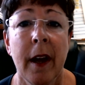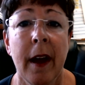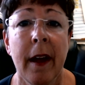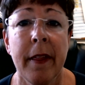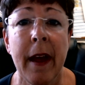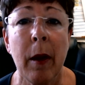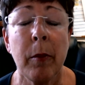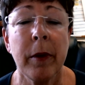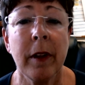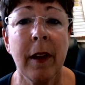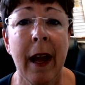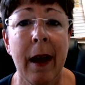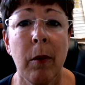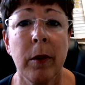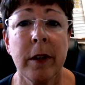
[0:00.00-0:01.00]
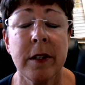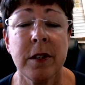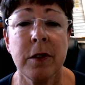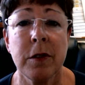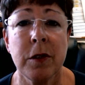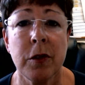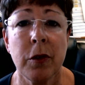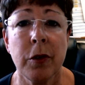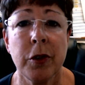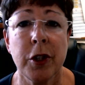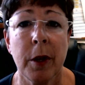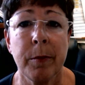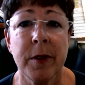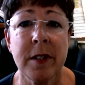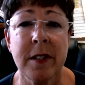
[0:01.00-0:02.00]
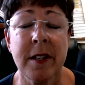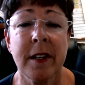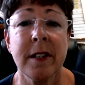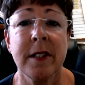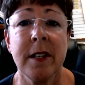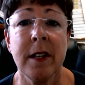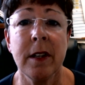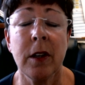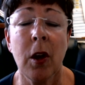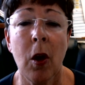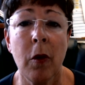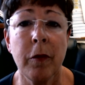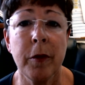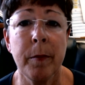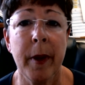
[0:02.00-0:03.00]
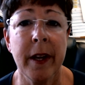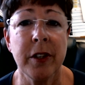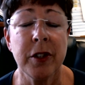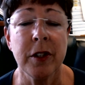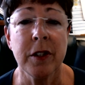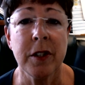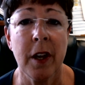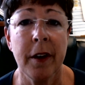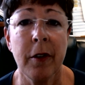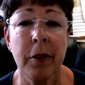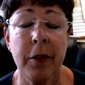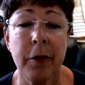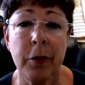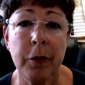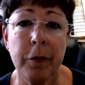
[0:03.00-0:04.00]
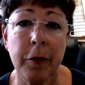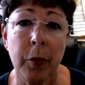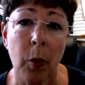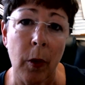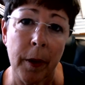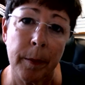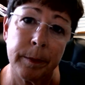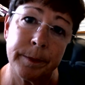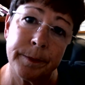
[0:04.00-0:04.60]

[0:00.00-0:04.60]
That would allow us to surge up to 16 COVID patients on our third floor.